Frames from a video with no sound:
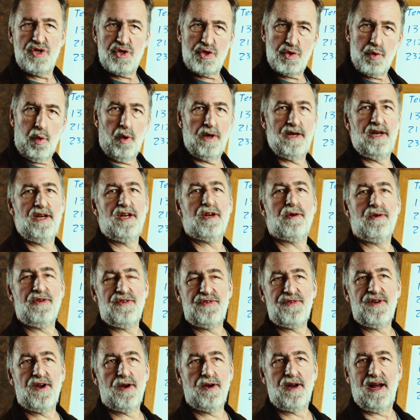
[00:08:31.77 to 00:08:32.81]
20 degrees
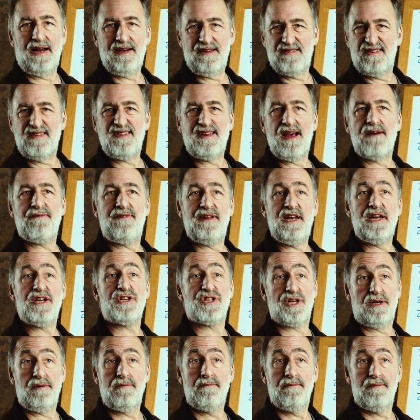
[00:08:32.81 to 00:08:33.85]
Fahrenheit. It's a
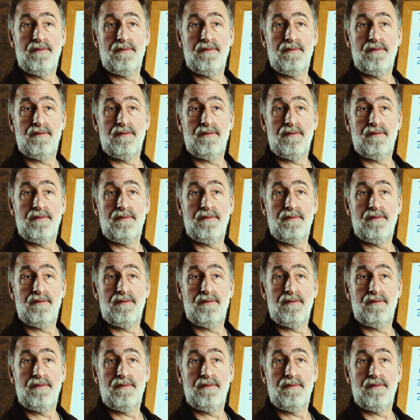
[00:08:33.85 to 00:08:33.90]
definition.